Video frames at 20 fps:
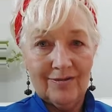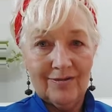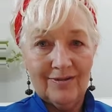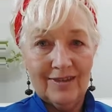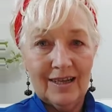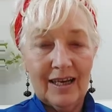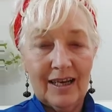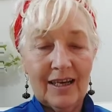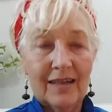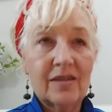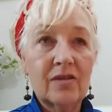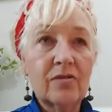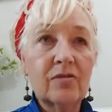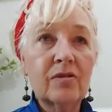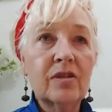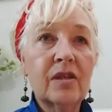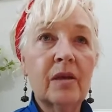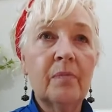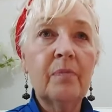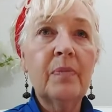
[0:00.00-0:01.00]
Yeah, so
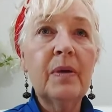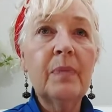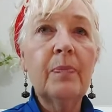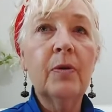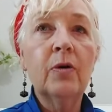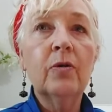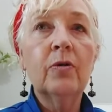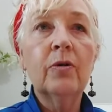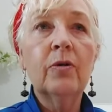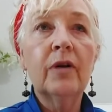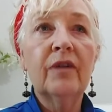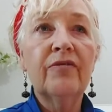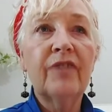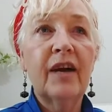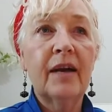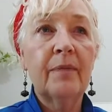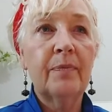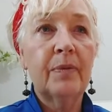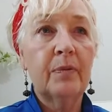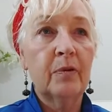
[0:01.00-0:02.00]
some people who have
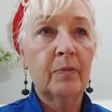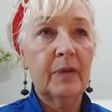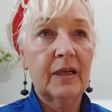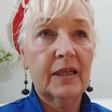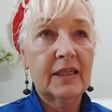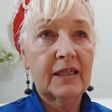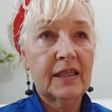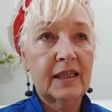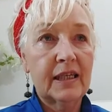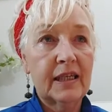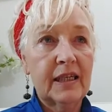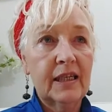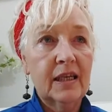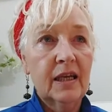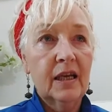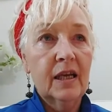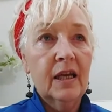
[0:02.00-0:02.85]
hypermobility,